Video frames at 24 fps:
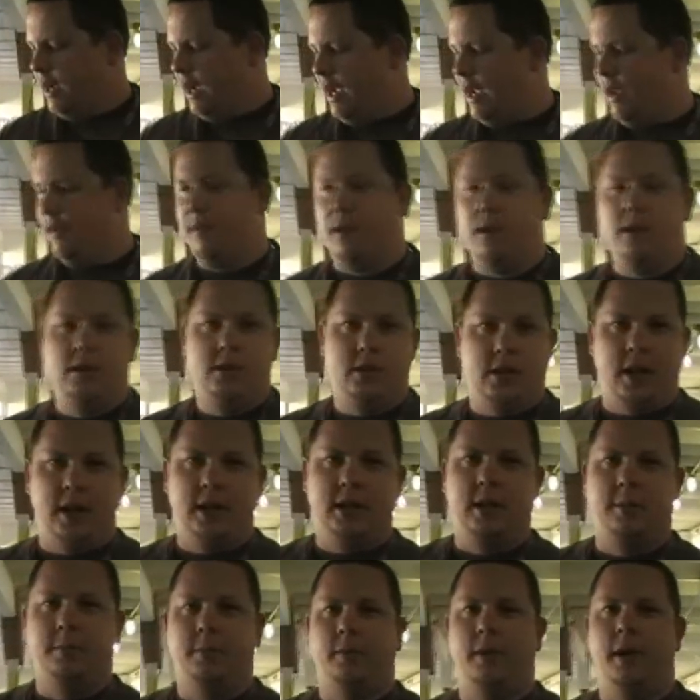I have already shot
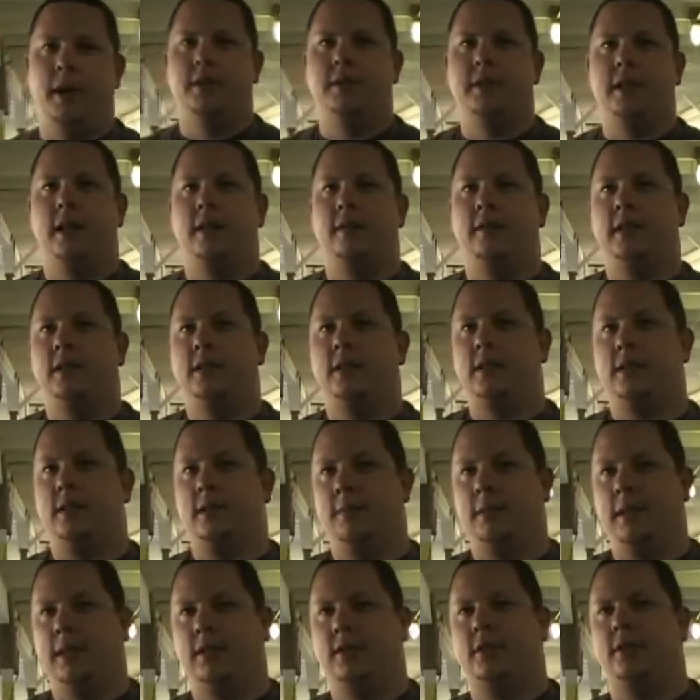a couple rounds out of it just
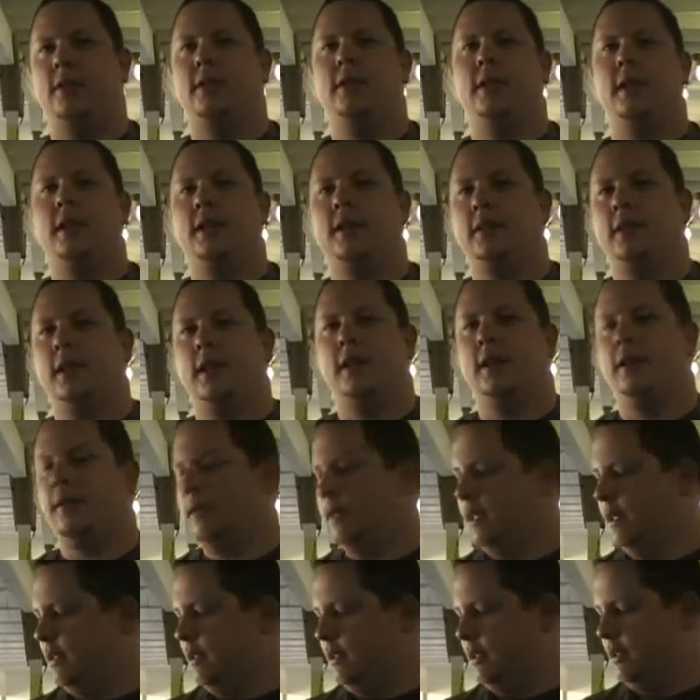to make sure that you
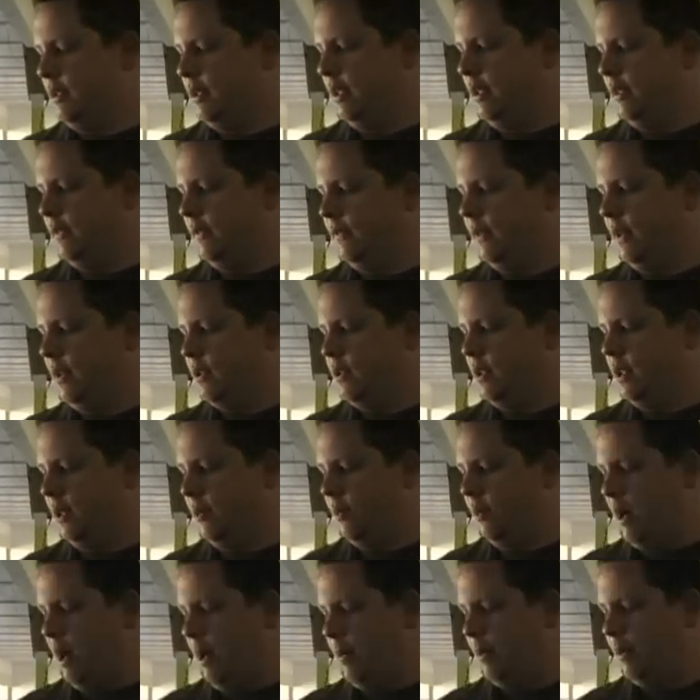know it's it's
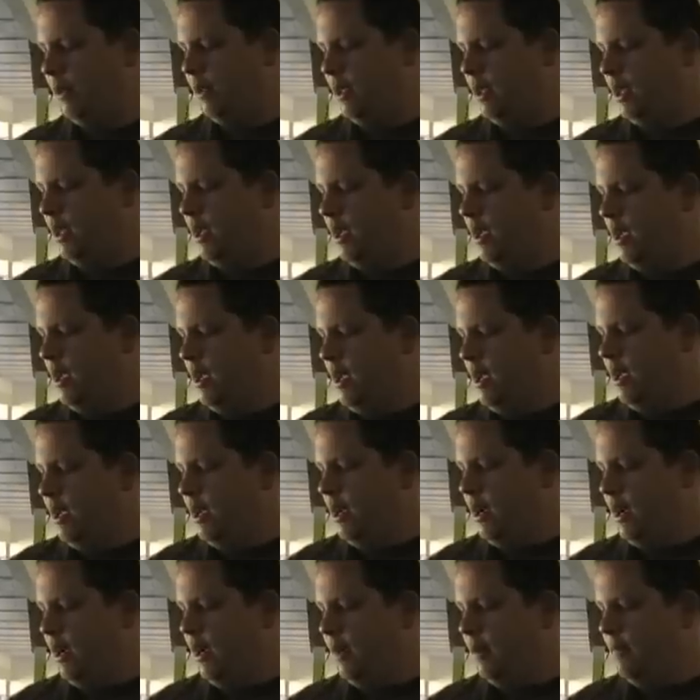functioning properly.
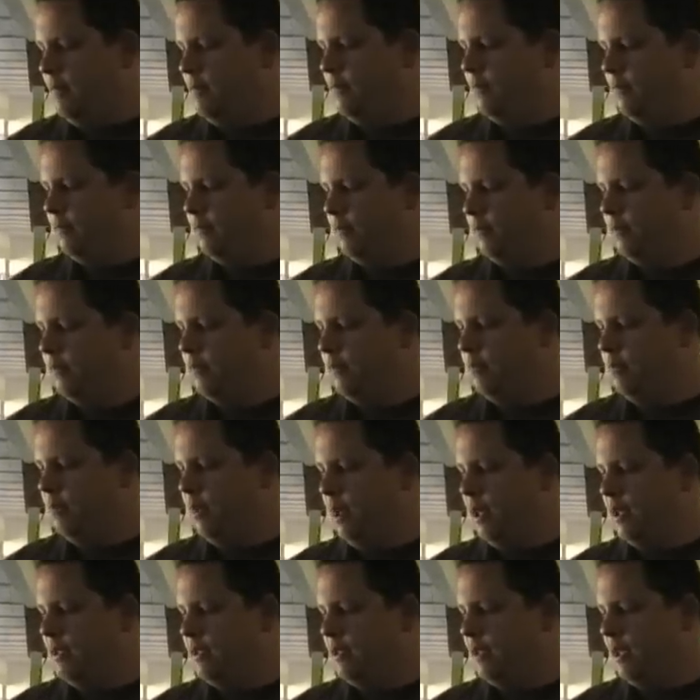Um,
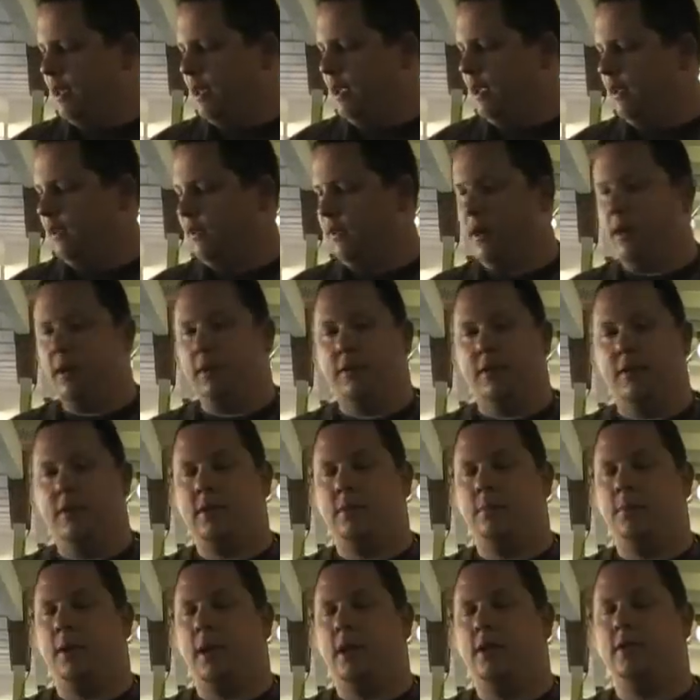but uh, as far as
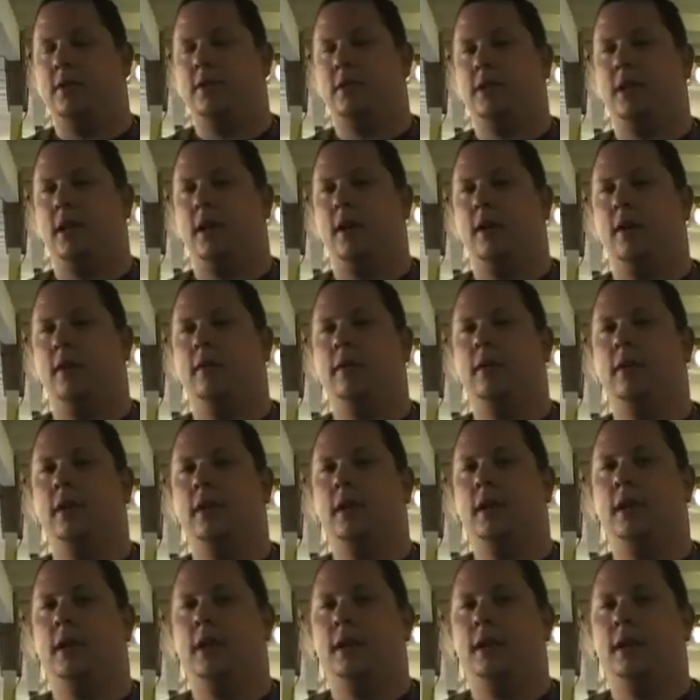first impressions go,